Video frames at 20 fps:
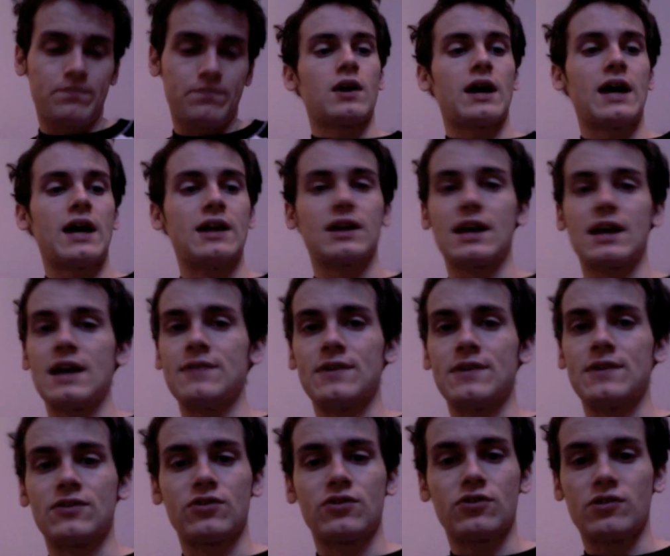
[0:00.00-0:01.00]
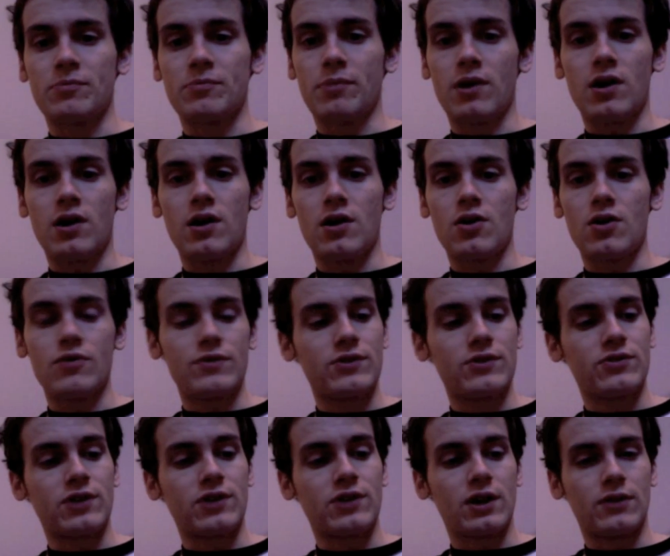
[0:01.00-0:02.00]
again, that's just a bar over the
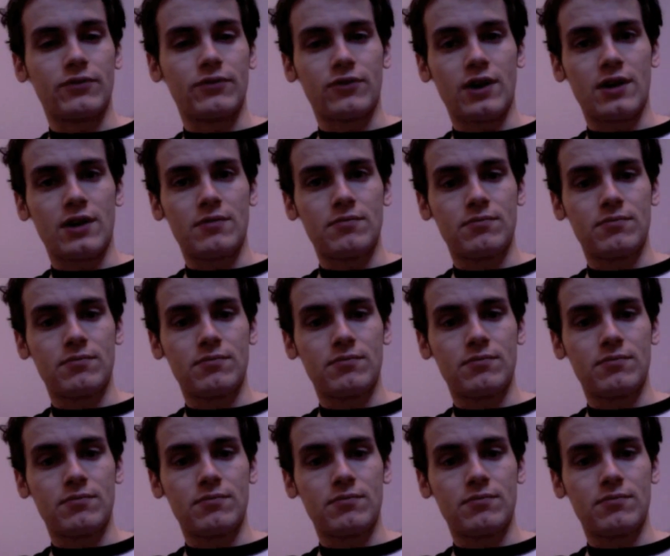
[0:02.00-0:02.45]
2nd fret.